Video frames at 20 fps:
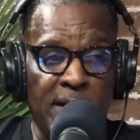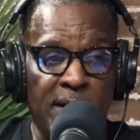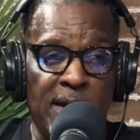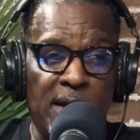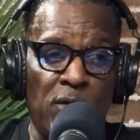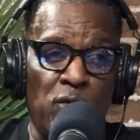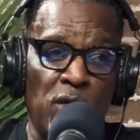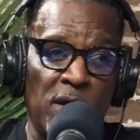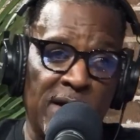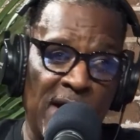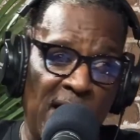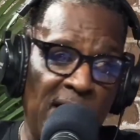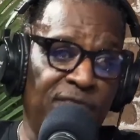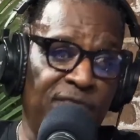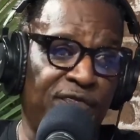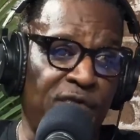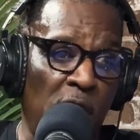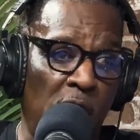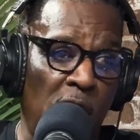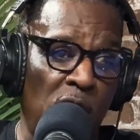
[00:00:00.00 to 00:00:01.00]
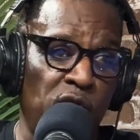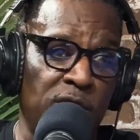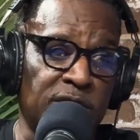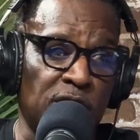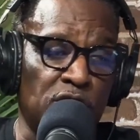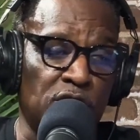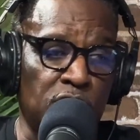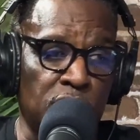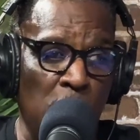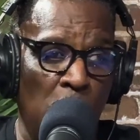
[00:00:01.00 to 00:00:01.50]
in what I thought was
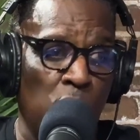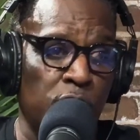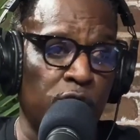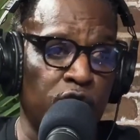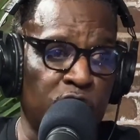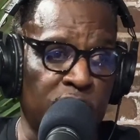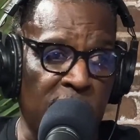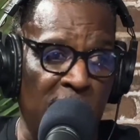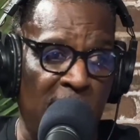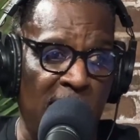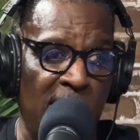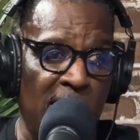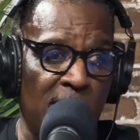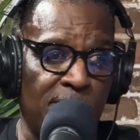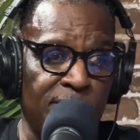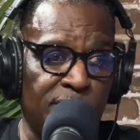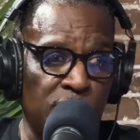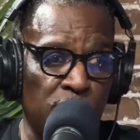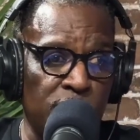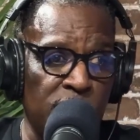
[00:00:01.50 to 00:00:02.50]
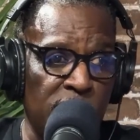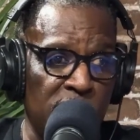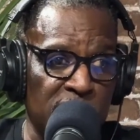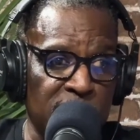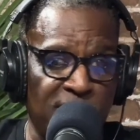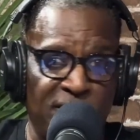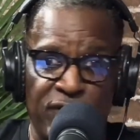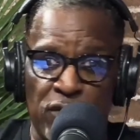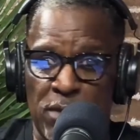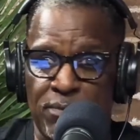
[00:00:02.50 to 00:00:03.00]
a total scam 2 years
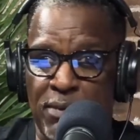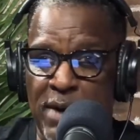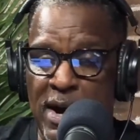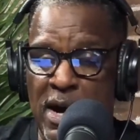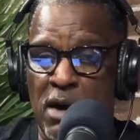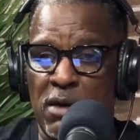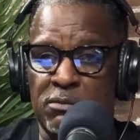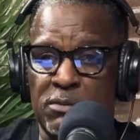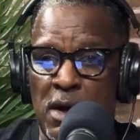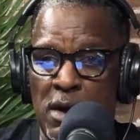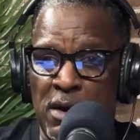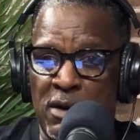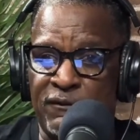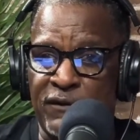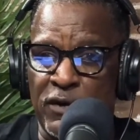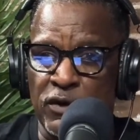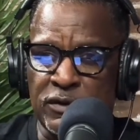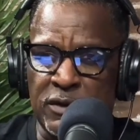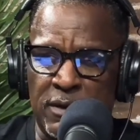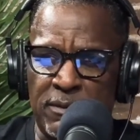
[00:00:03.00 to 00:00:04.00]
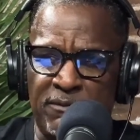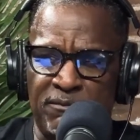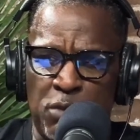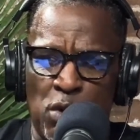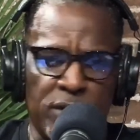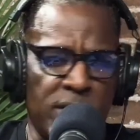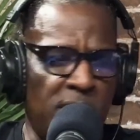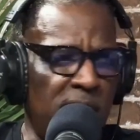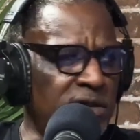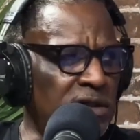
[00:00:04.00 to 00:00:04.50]
before Brown versus
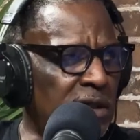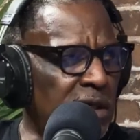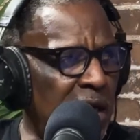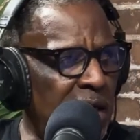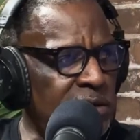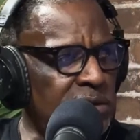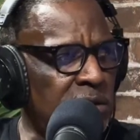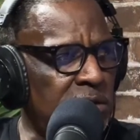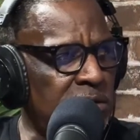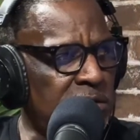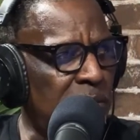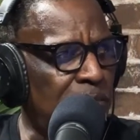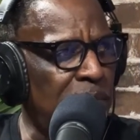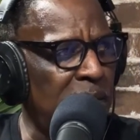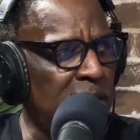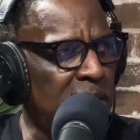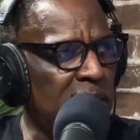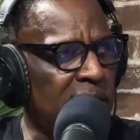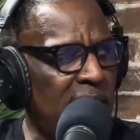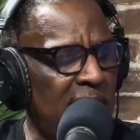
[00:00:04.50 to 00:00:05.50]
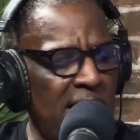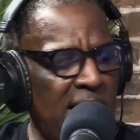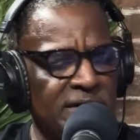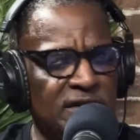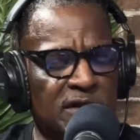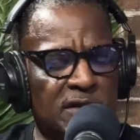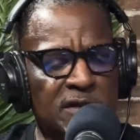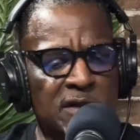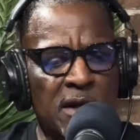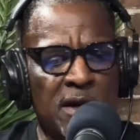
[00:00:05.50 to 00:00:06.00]
Board of Education, Topeka,
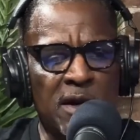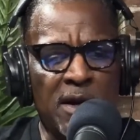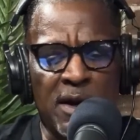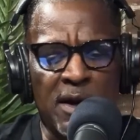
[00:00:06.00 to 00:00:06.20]
Kansas.